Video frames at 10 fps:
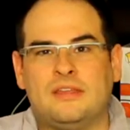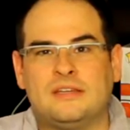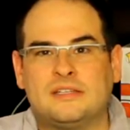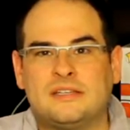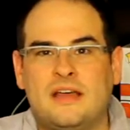that
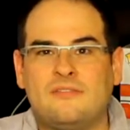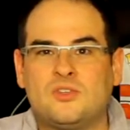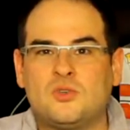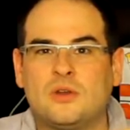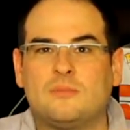doesn't have the
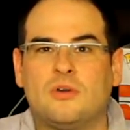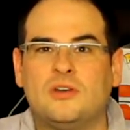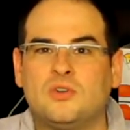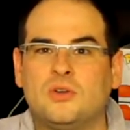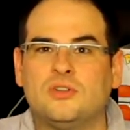strict
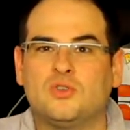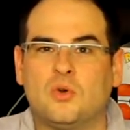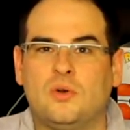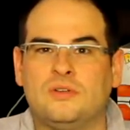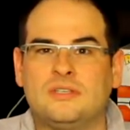parental
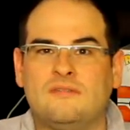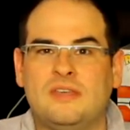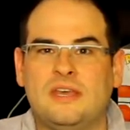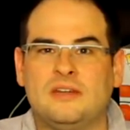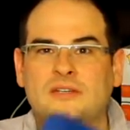controls of
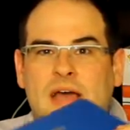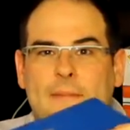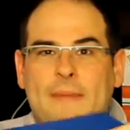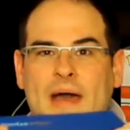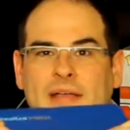the
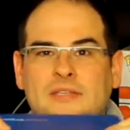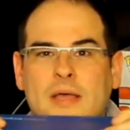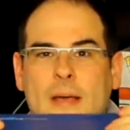Innotab Max,